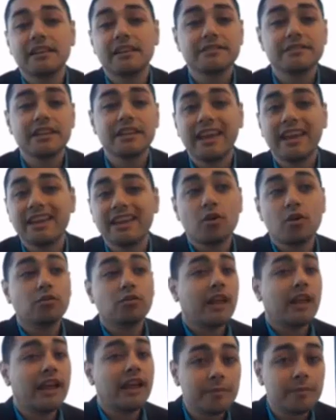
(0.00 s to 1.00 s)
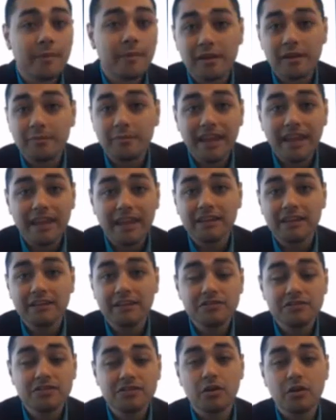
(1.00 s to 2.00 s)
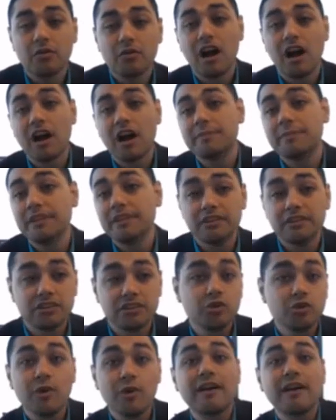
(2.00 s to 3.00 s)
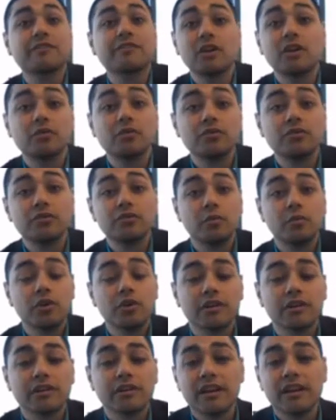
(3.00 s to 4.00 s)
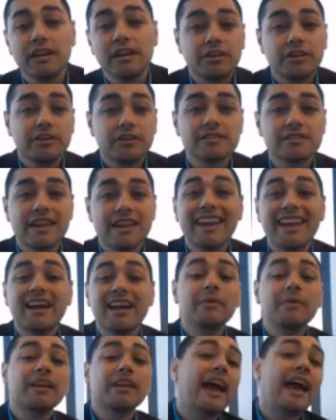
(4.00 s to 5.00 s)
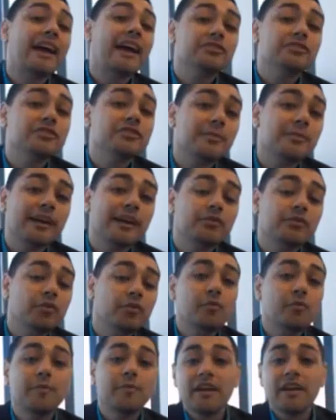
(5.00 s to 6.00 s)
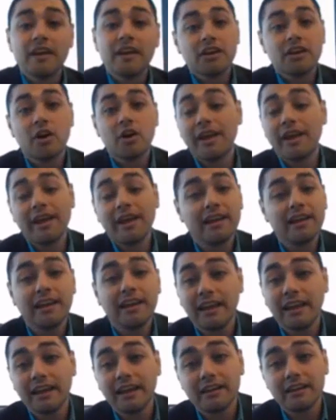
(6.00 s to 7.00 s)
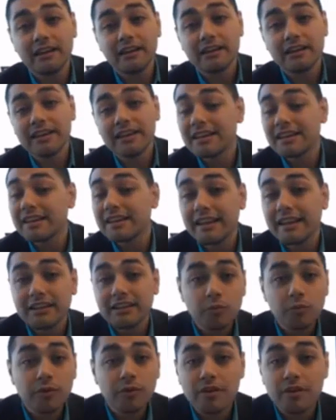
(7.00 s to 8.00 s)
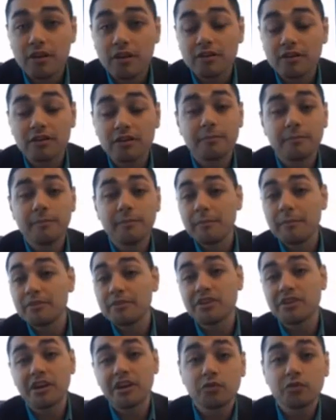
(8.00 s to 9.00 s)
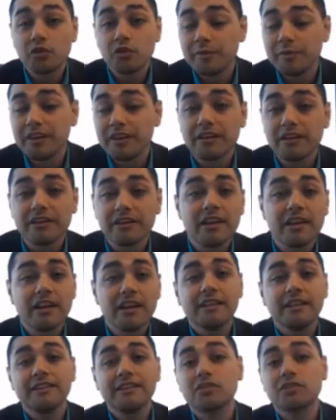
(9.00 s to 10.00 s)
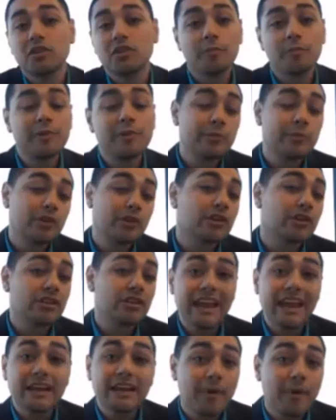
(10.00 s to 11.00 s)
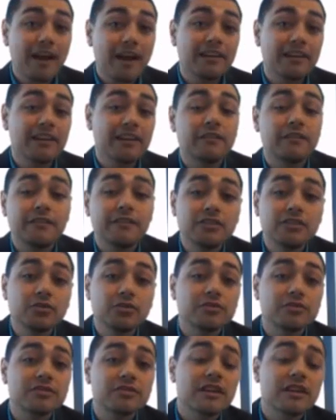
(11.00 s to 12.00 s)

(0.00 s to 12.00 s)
saying, hey, go like my page, go opt in, you have to go do the work. You can say, hey, I'm going to add you to my group. Go ahead and get connected with other members in our group here. These are all people that are like-minded individuals.